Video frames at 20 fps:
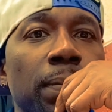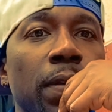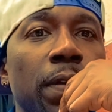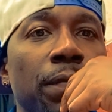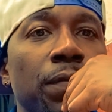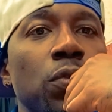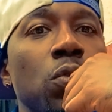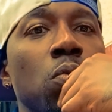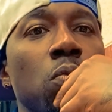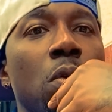
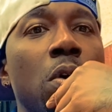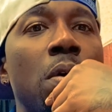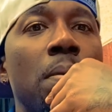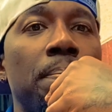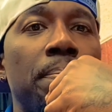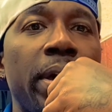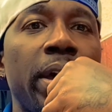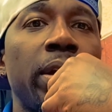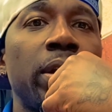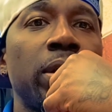If you
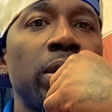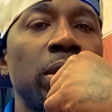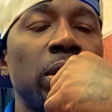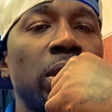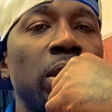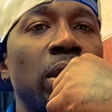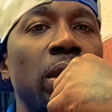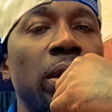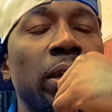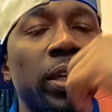want better,
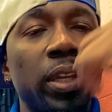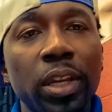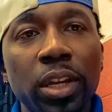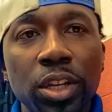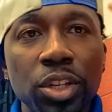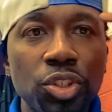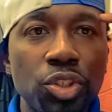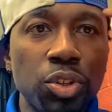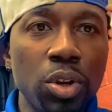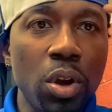get
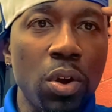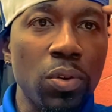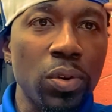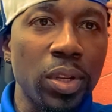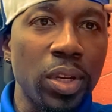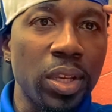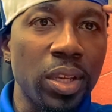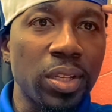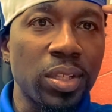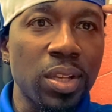control
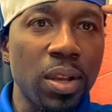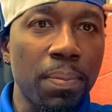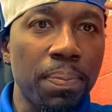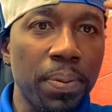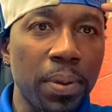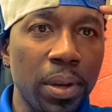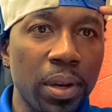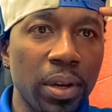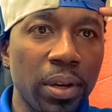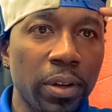of this up
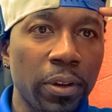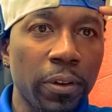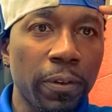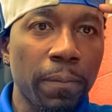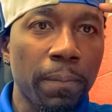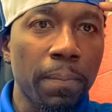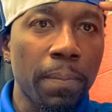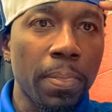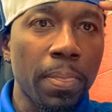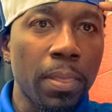here.
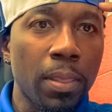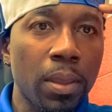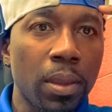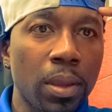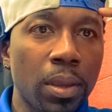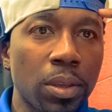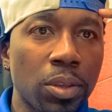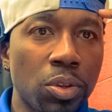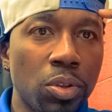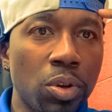
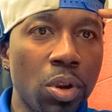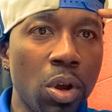You